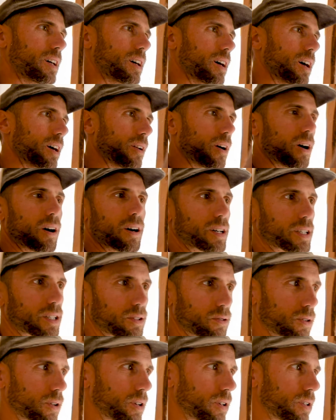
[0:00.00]
an arc
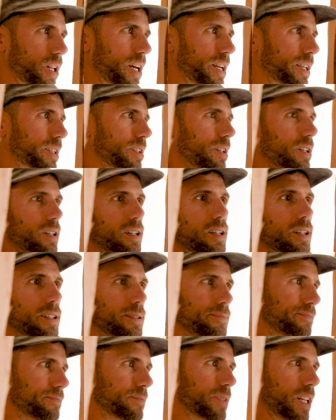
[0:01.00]
or like a
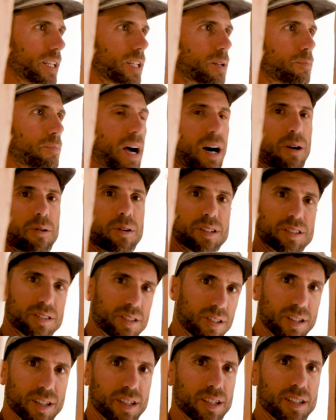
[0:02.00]
power
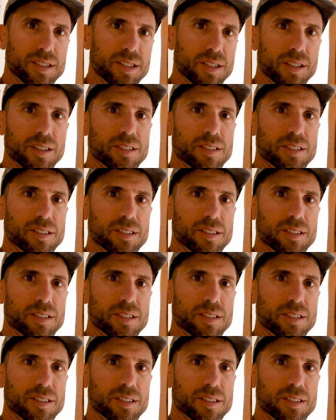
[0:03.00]
surge or